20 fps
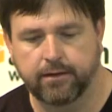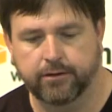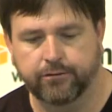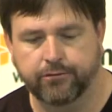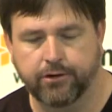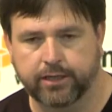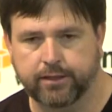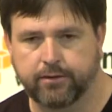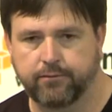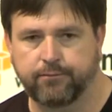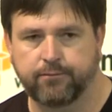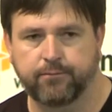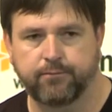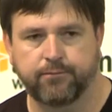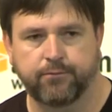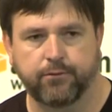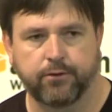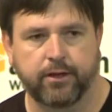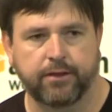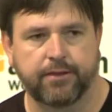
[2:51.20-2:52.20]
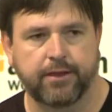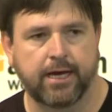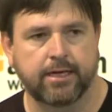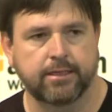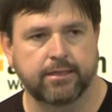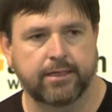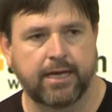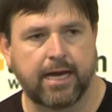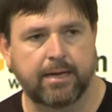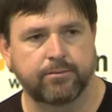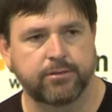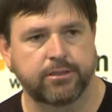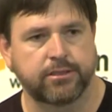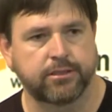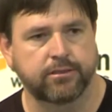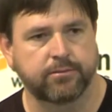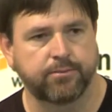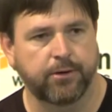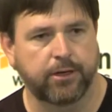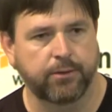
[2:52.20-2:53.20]
attracted 40,000 apps
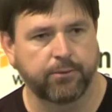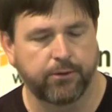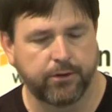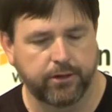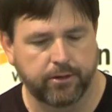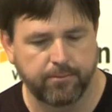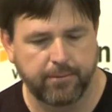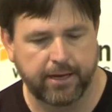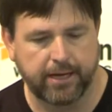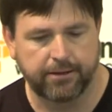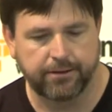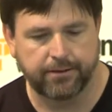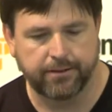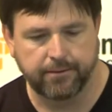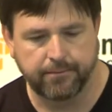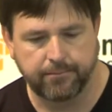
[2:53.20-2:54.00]
just by word of mouth.